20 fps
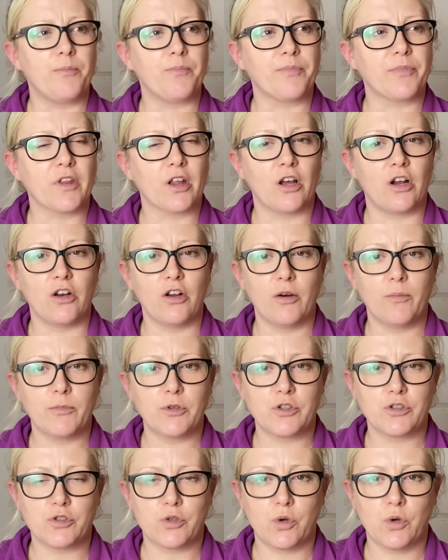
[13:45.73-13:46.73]

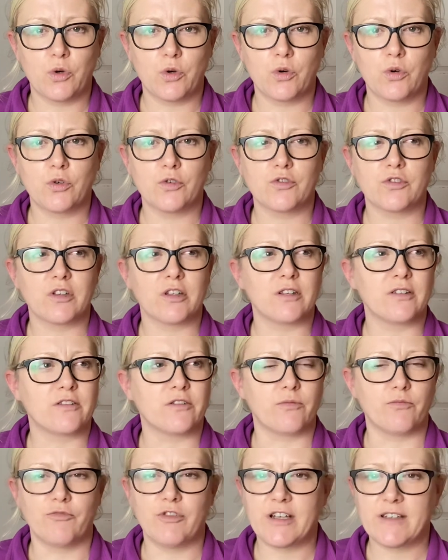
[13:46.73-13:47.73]
allotment tours,
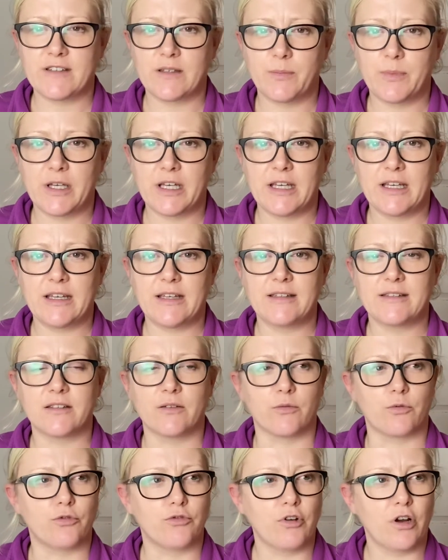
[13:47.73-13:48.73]
some recipes,
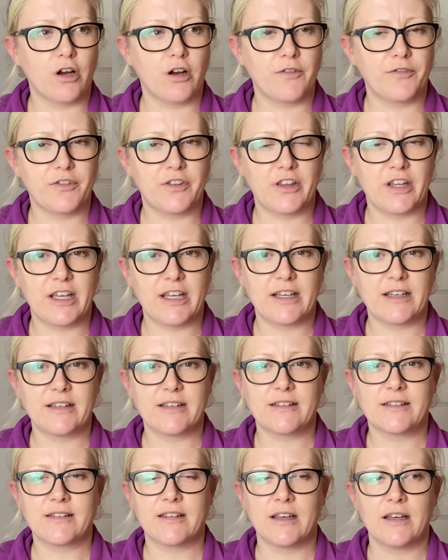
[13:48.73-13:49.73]
some craft
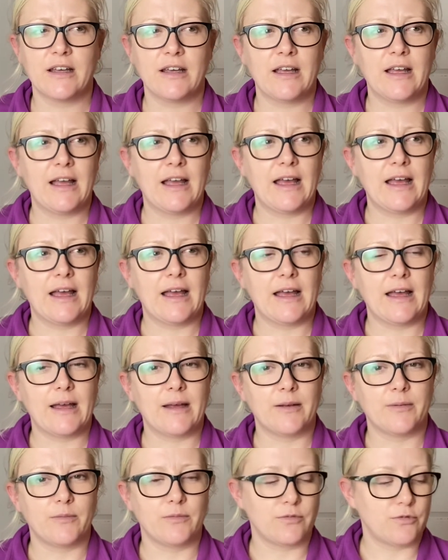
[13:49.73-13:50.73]
things.
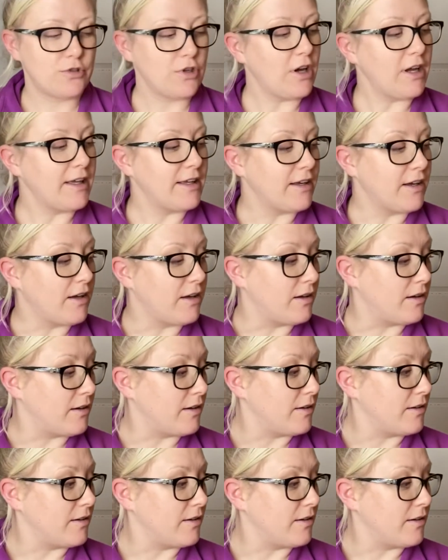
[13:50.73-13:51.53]
Tiger.